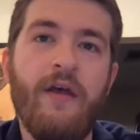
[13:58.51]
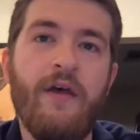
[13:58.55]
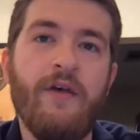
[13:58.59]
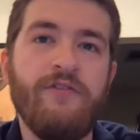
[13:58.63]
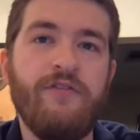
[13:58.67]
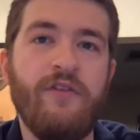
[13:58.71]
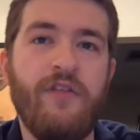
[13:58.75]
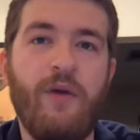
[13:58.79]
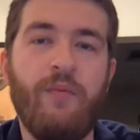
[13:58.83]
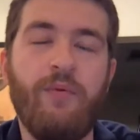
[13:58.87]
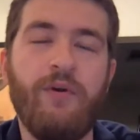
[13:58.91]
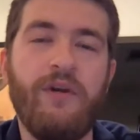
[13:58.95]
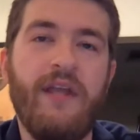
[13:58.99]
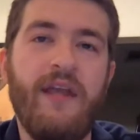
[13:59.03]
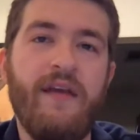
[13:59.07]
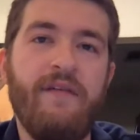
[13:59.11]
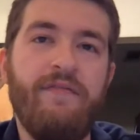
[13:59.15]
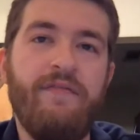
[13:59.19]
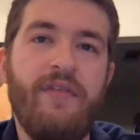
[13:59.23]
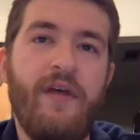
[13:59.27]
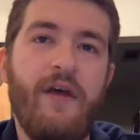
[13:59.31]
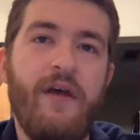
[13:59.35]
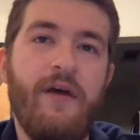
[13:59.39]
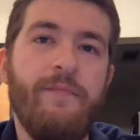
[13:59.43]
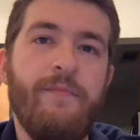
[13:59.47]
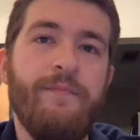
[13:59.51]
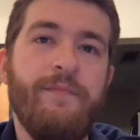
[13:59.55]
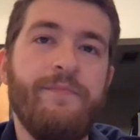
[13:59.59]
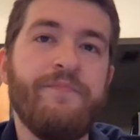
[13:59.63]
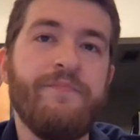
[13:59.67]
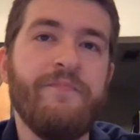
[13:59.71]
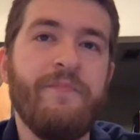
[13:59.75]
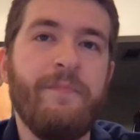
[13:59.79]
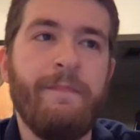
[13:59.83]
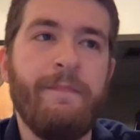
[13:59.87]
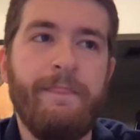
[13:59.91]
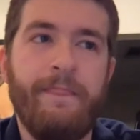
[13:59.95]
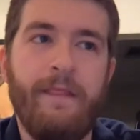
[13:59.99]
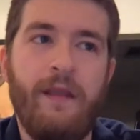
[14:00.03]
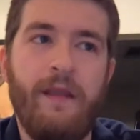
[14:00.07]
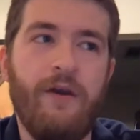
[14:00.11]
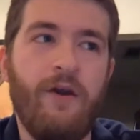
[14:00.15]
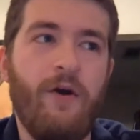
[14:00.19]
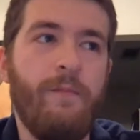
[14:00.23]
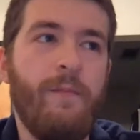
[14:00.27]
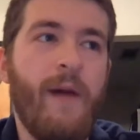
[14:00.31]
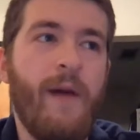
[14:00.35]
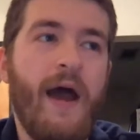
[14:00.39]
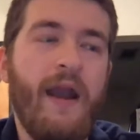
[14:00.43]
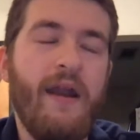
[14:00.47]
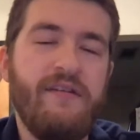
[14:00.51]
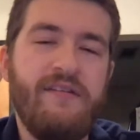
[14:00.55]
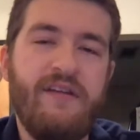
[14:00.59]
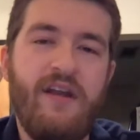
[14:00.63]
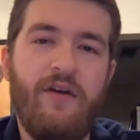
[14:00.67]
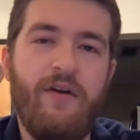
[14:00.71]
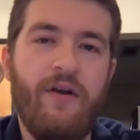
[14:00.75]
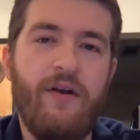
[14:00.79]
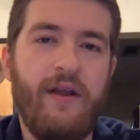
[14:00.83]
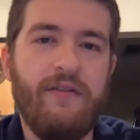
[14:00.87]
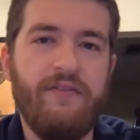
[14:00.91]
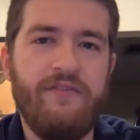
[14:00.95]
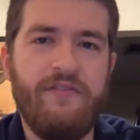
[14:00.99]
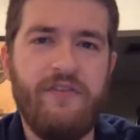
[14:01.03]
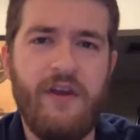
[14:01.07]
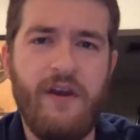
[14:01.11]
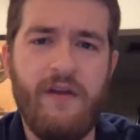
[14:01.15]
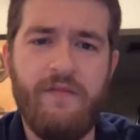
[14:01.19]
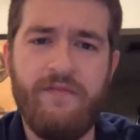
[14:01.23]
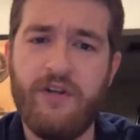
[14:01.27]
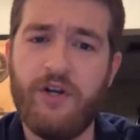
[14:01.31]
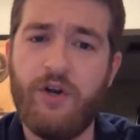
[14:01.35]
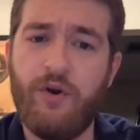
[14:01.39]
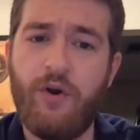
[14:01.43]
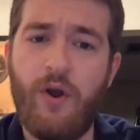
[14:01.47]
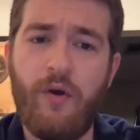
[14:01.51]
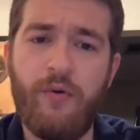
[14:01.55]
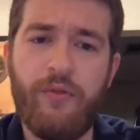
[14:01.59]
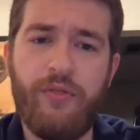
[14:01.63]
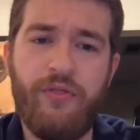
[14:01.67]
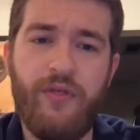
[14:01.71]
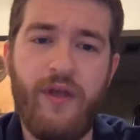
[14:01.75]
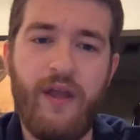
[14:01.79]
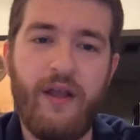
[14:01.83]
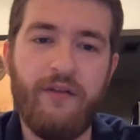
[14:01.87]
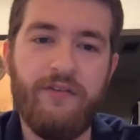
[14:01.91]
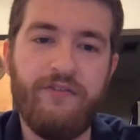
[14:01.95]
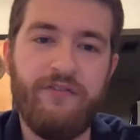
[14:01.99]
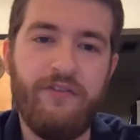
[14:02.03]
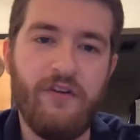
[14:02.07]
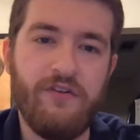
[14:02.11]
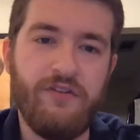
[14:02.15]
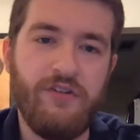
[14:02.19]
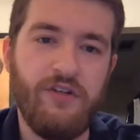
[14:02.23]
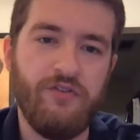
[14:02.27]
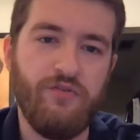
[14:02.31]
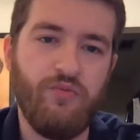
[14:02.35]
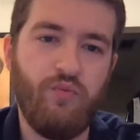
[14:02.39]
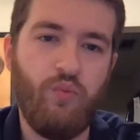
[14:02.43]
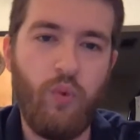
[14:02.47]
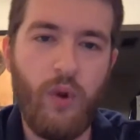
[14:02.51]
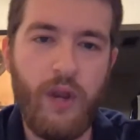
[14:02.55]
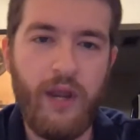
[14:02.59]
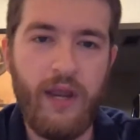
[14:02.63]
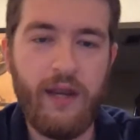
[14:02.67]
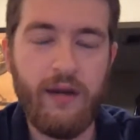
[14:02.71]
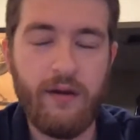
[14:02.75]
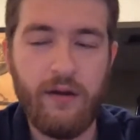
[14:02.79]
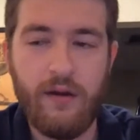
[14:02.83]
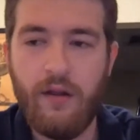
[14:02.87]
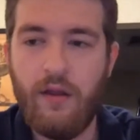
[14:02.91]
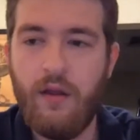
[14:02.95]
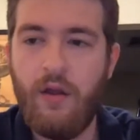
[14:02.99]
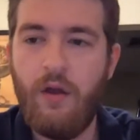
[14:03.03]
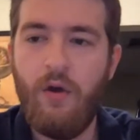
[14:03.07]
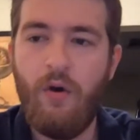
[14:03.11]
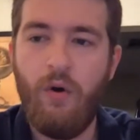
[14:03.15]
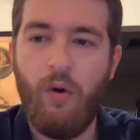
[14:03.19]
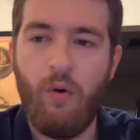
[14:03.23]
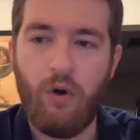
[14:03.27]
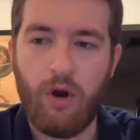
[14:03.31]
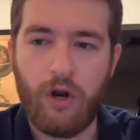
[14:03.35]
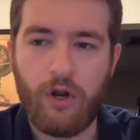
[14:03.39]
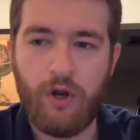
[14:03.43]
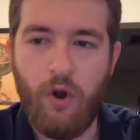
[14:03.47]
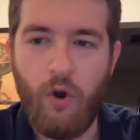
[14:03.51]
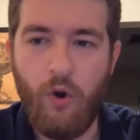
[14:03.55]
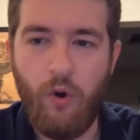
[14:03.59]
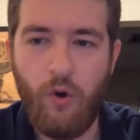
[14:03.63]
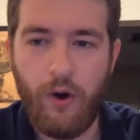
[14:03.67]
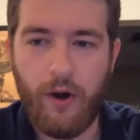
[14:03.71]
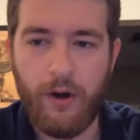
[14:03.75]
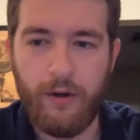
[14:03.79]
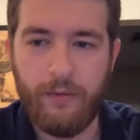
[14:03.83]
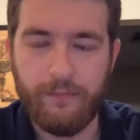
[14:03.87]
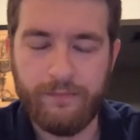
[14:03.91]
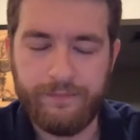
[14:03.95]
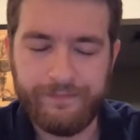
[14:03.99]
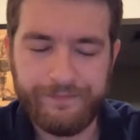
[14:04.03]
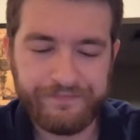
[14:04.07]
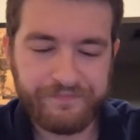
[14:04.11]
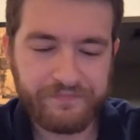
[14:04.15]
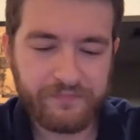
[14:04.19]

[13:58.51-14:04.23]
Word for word: So, they would give them, you know, monetary incentive to grow things such as wheat or corn.